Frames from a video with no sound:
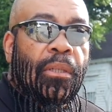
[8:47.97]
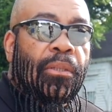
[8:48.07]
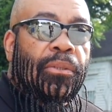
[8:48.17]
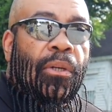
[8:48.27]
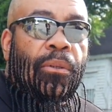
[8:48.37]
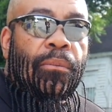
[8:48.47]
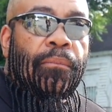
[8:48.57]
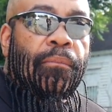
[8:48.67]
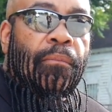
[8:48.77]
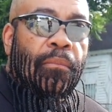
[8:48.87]
So
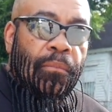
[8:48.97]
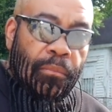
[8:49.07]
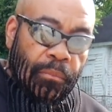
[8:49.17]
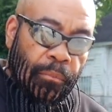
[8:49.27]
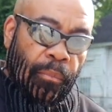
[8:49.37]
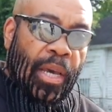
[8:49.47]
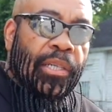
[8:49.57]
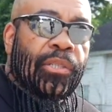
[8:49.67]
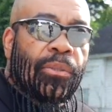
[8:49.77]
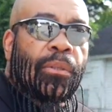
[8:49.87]
make
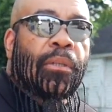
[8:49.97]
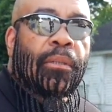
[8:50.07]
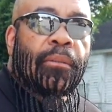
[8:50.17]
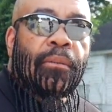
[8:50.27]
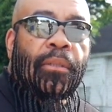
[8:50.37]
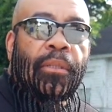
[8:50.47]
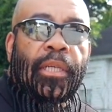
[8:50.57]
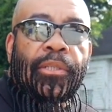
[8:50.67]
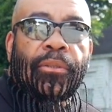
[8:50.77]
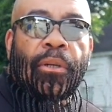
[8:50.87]
sure
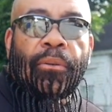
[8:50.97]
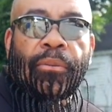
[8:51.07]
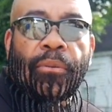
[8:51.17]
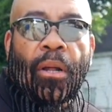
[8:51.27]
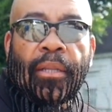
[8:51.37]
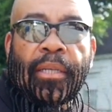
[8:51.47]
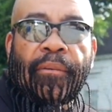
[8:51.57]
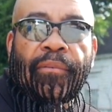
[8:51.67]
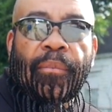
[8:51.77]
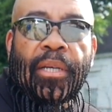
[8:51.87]
that you go through all of the
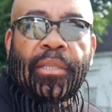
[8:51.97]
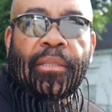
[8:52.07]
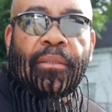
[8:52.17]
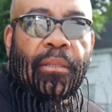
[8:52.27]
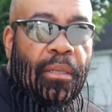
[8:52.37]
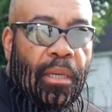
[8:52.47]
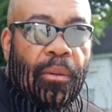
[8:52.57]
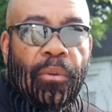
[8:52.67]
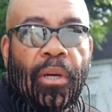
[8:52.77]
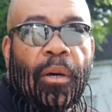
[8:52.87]
information
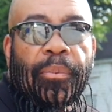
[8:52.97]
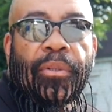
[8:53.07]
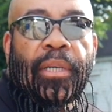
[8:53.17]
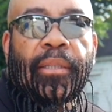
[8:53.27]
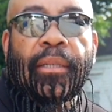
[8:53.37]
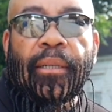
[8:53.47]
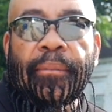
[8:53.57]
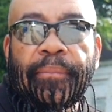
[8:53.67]
and we'll help you get there.